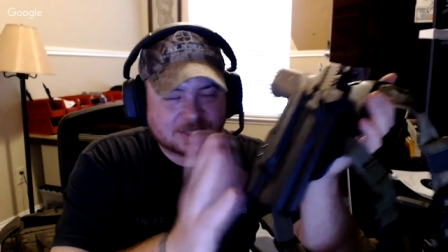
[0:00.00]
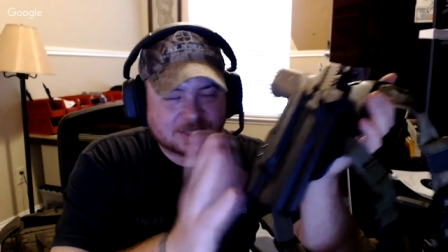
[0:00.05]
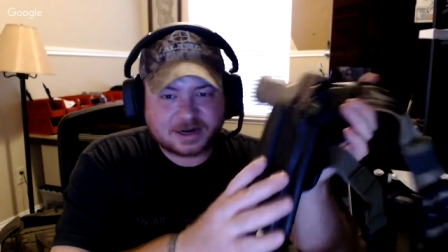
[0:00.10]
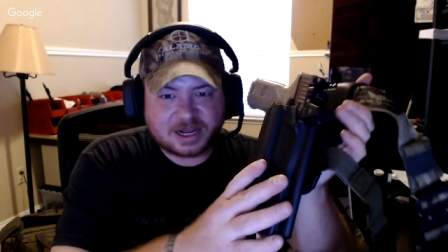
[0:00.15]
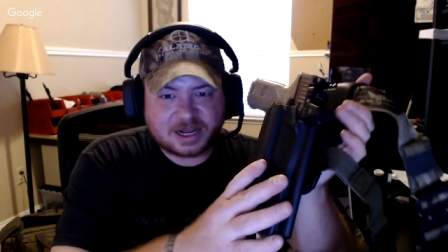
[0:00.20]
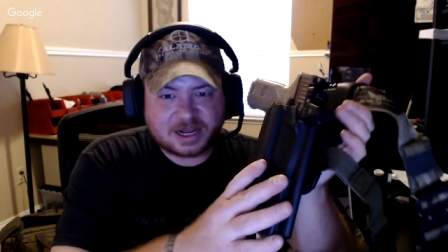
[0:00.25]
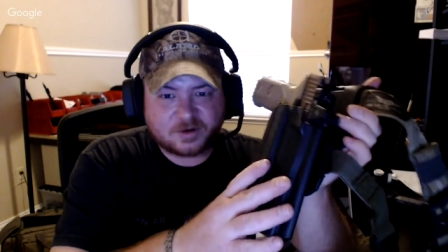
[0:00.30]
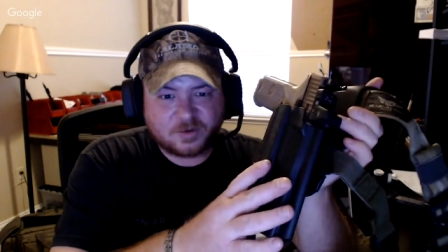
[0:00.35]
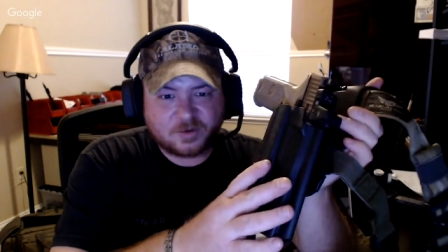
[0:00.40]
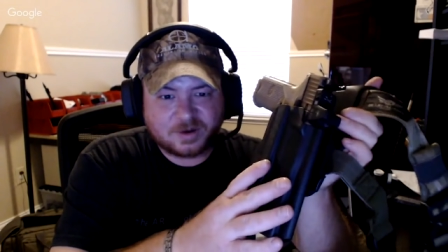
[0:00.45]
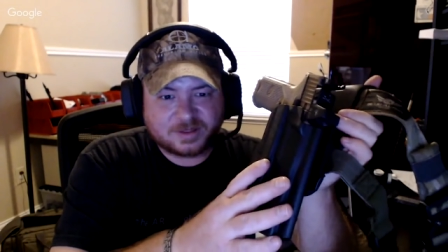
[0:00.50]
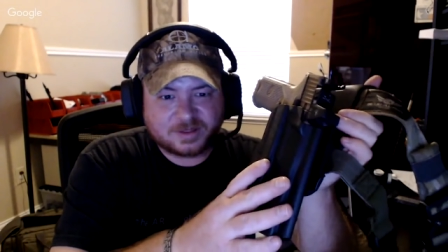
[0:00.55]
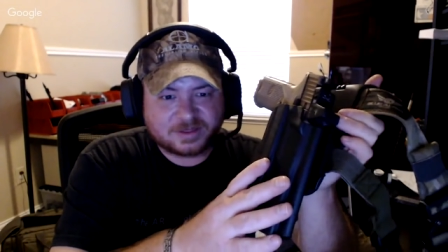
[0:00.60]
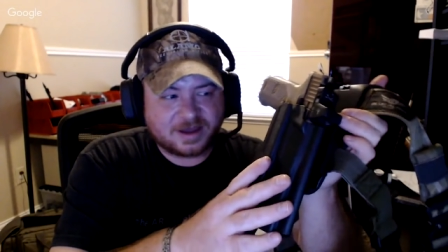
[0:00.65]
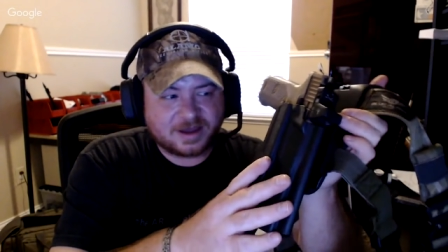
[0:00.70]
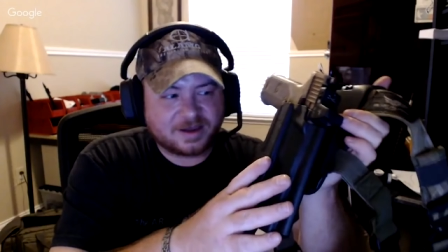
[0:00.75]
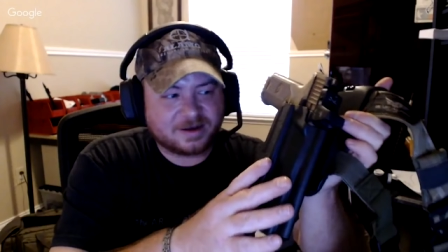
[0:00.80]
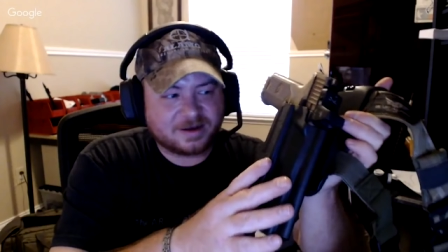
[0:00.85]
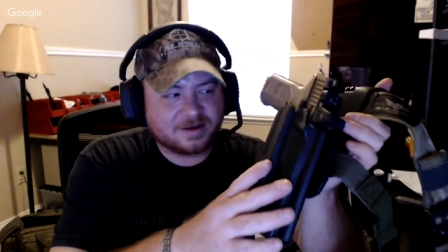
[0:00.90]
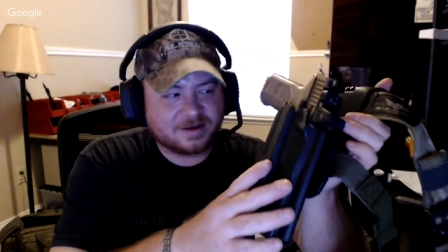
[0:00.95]
I, I don't want
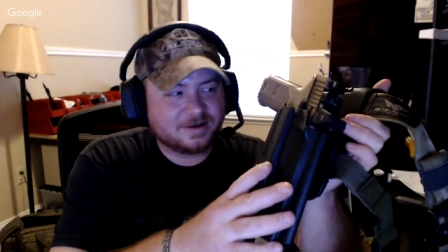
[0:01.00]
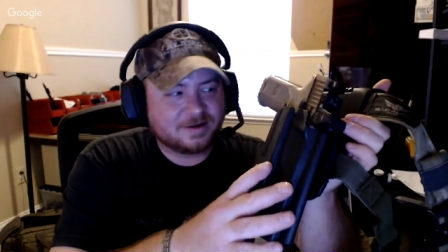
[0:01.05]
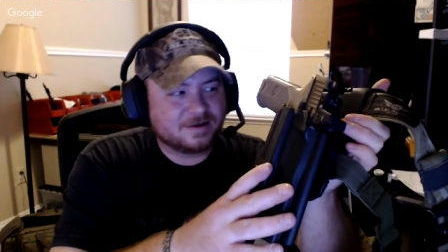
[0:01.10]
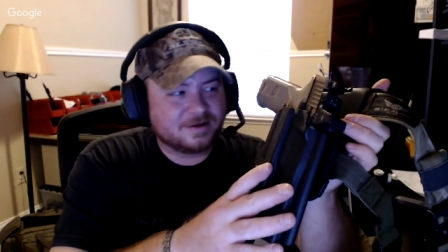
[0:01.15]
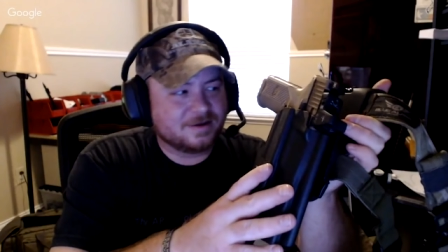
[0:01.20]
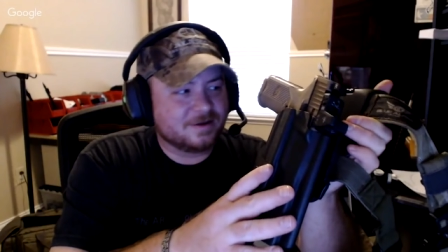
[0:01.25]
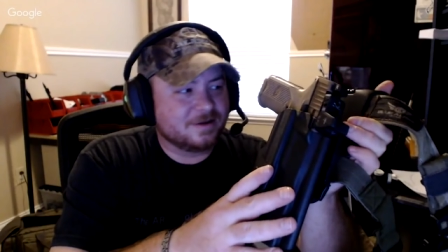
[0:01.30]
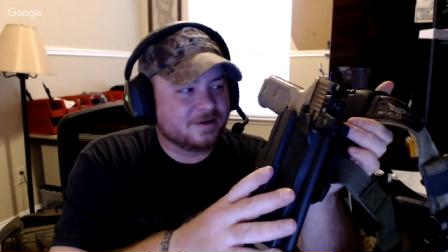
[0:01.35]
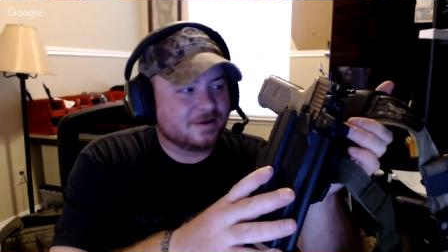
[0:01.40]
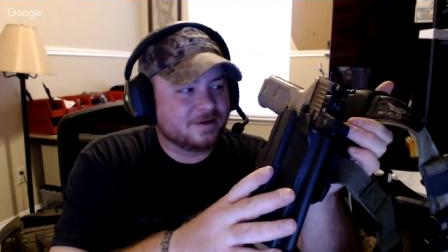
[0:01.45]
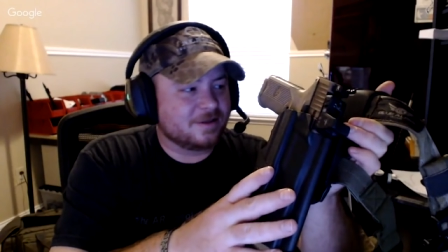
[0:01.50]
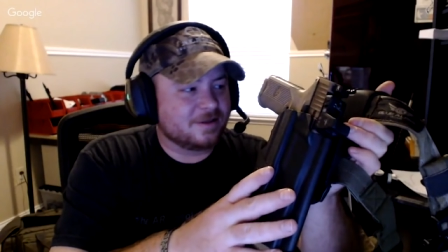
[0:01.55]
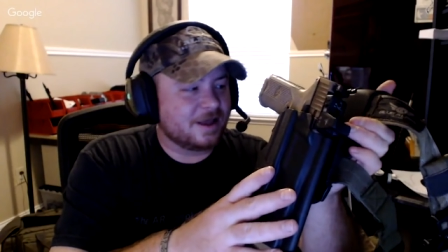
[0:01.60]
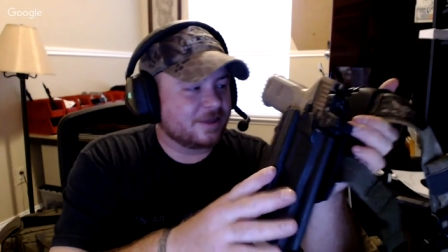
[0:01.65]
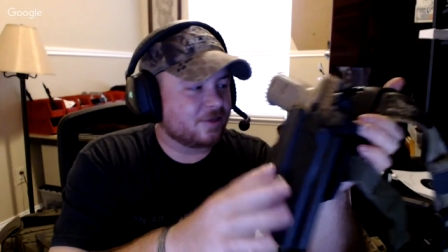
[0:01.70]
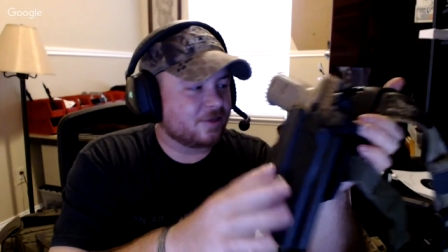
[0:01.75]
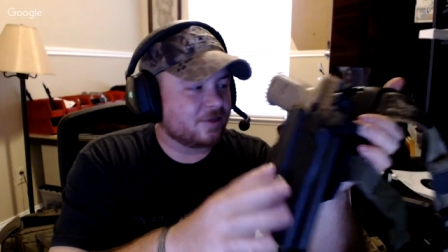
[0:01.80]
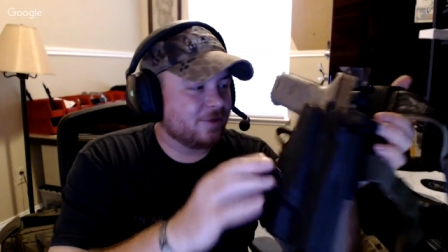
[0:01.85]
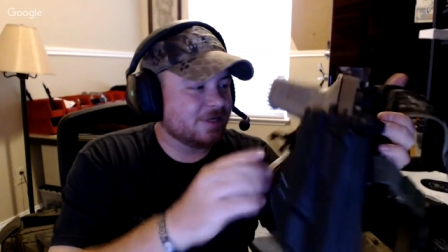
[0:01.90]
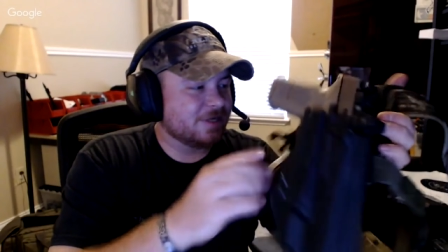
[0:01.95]
that. Like
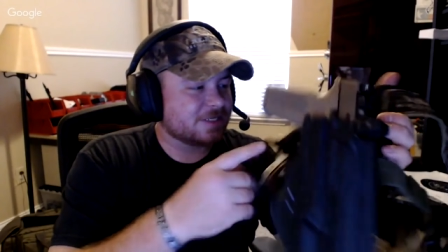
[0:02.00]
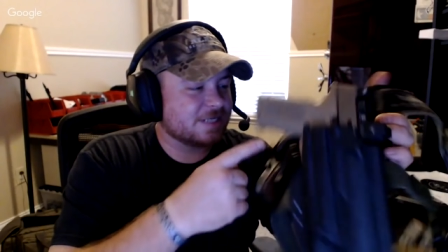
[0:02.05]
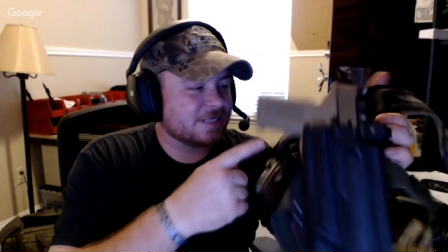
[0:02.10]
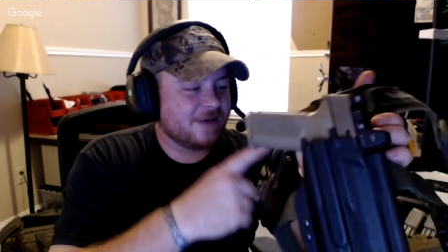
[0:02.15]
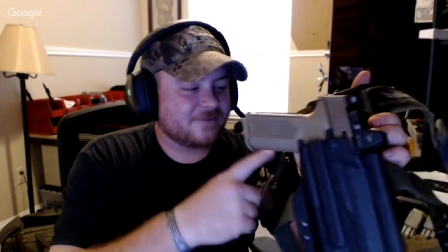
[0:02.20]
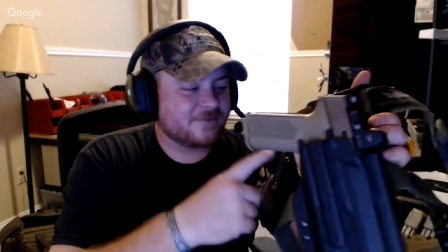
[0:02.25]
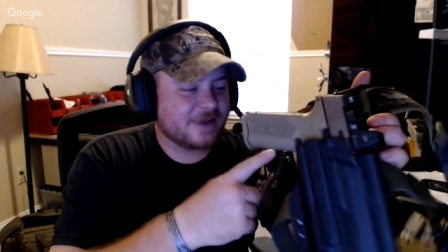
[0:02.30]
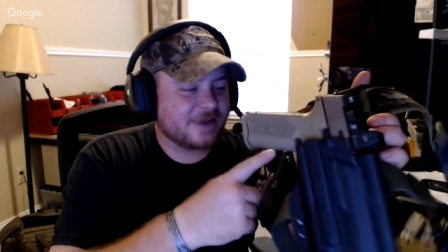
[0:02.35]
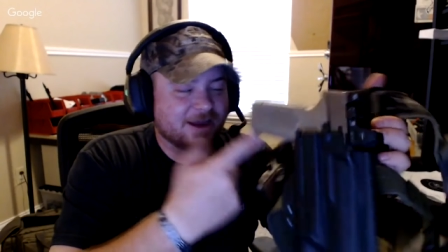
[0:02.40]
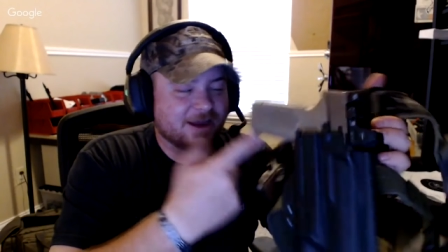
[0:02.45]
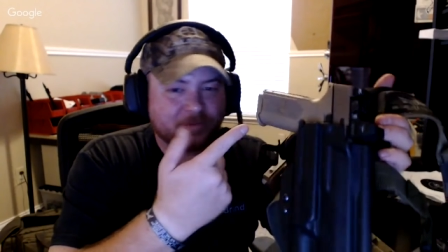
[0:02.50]
the reason I've got